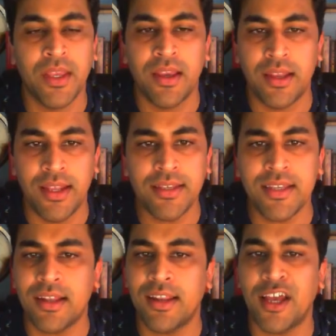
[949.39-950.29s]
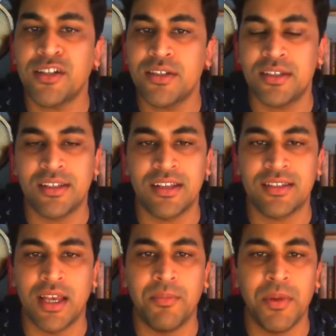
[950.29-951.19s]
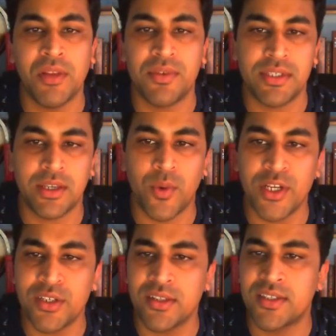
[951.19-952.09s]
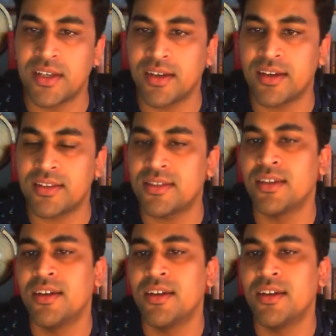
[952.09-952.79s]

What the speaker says: An SR latch is an example of a sequential circuit